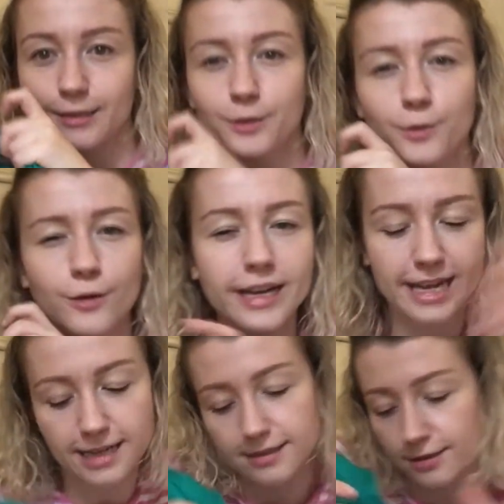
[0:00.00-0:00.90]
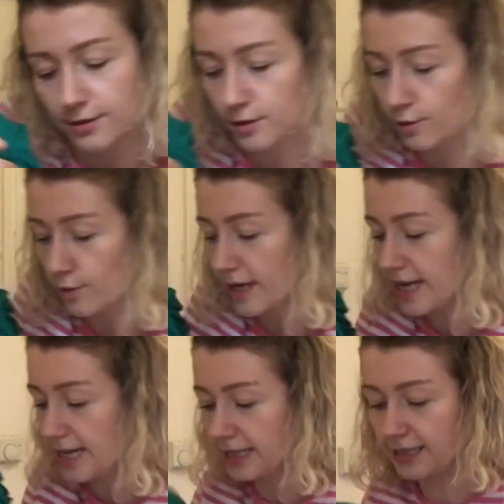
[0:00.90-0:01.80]
Squeeze and
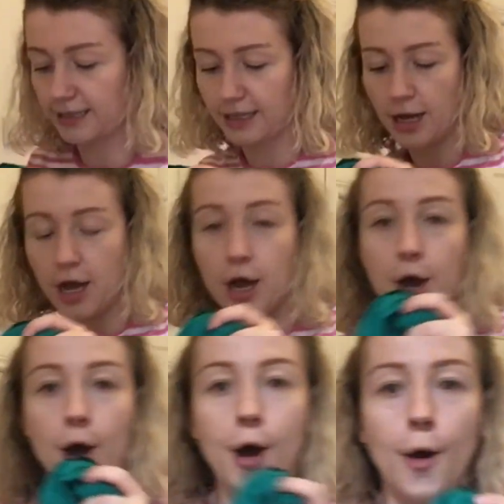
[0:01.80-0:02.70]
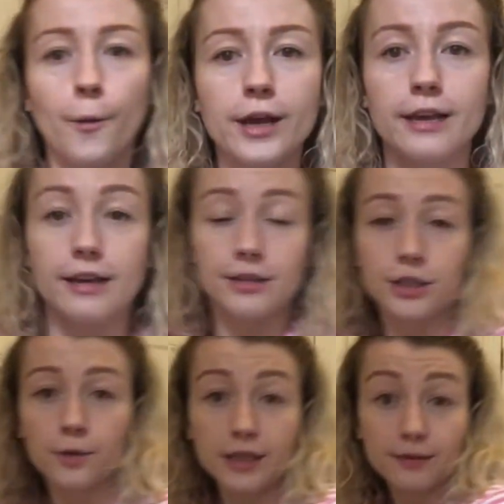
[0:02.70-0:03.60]
squeeze. We can
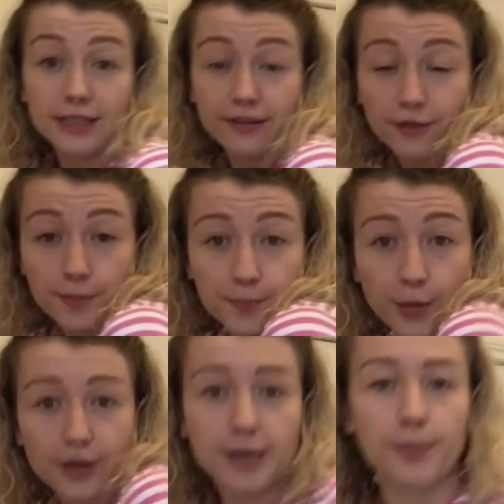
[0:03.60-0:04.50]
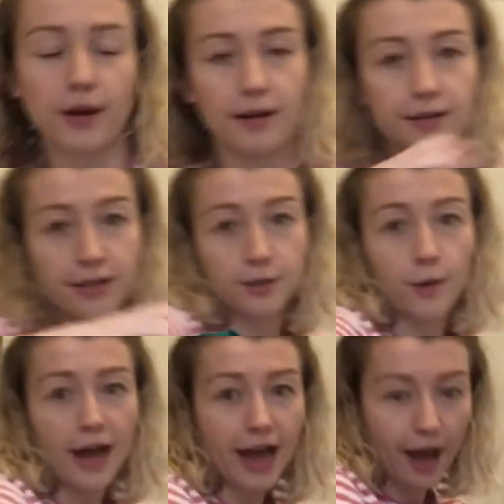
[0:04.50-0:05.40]
squeeze with different body parts as
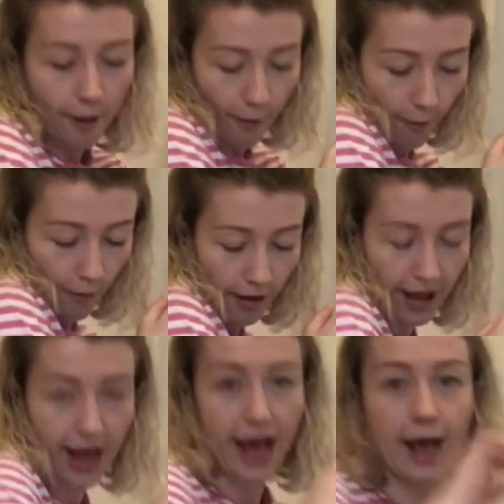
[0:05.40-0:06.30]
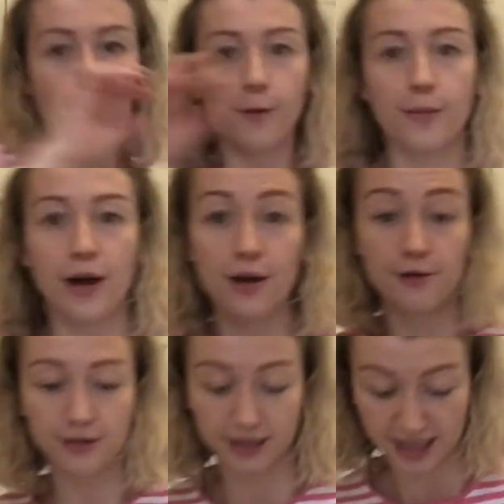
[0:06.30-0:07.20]
well.
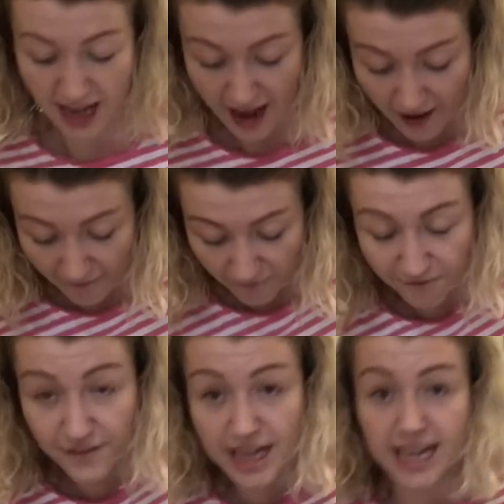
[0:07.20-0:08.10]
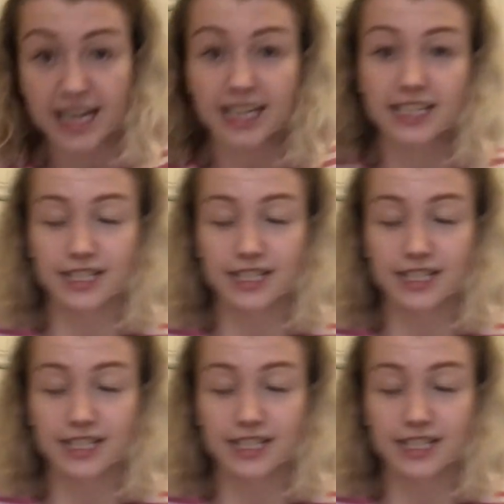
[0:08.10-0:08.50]
Elbows, feet,